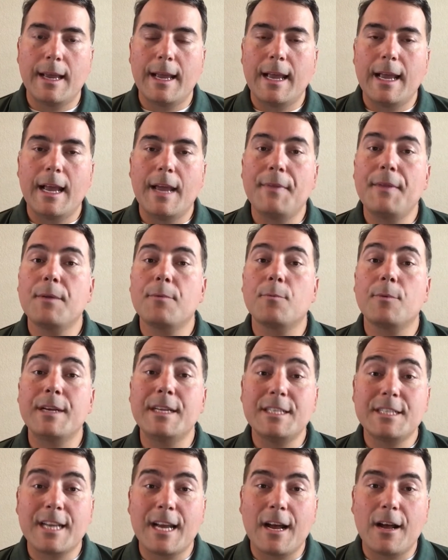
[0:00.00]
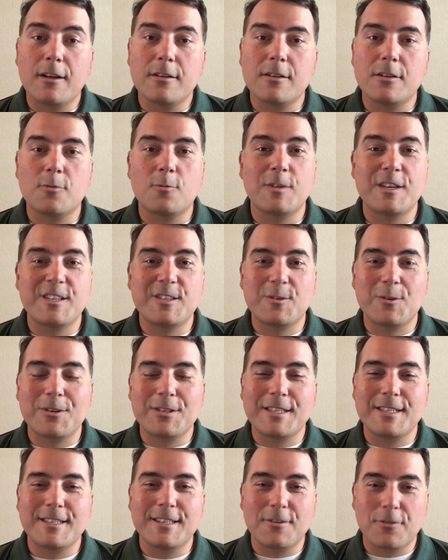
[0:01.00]
and then reach out to the
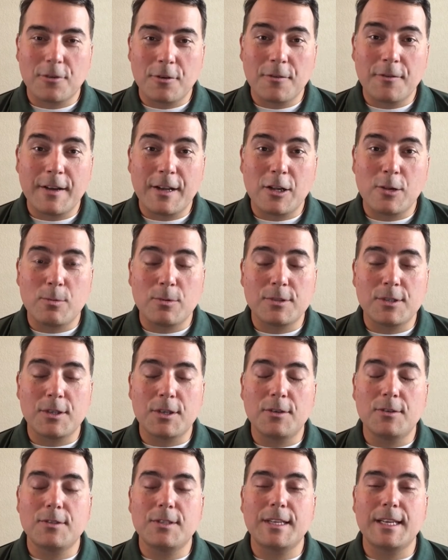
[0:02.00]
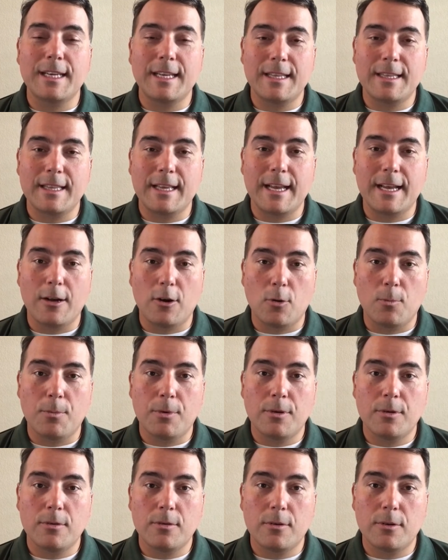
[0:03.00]
resources that are available to you to get the
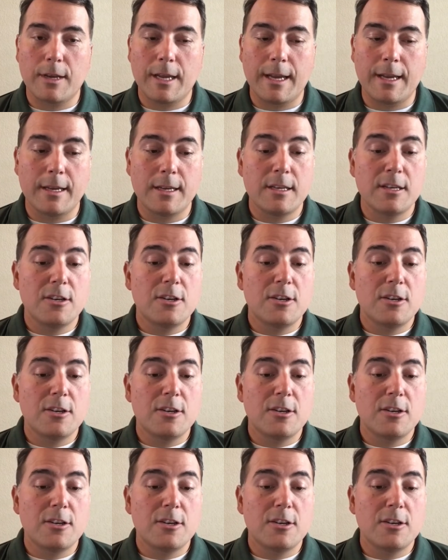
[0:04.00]
help, okay?